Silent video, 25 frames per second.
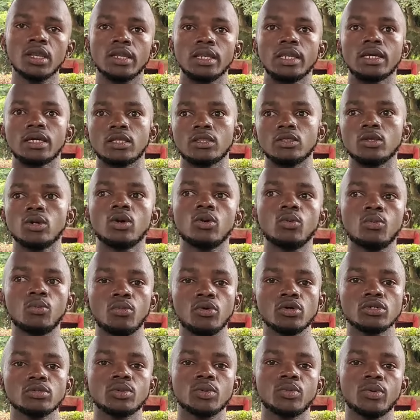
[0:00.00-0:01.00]
Like, though
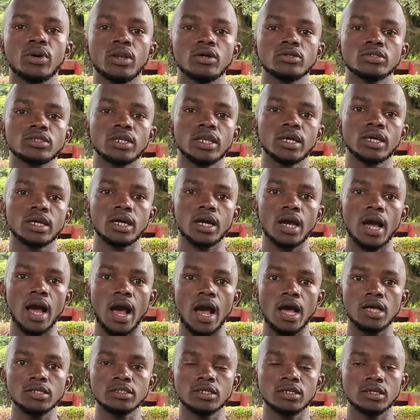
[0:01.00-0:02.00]
most people are like
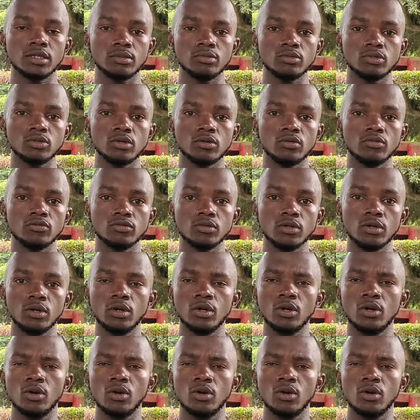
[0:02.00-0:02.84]
asking themselves,